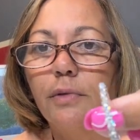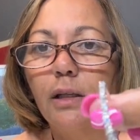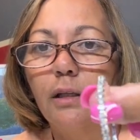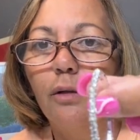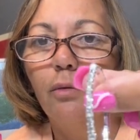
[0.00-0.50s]
The
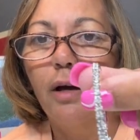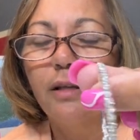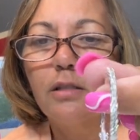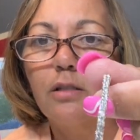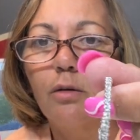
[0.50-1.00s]
little
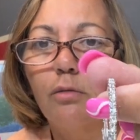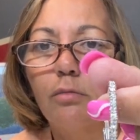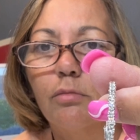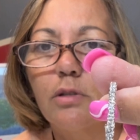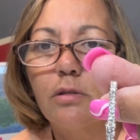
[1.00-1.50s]

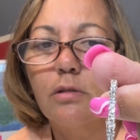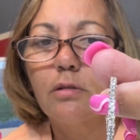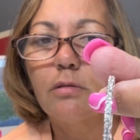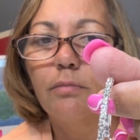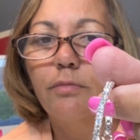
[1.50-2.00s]
rhinestones,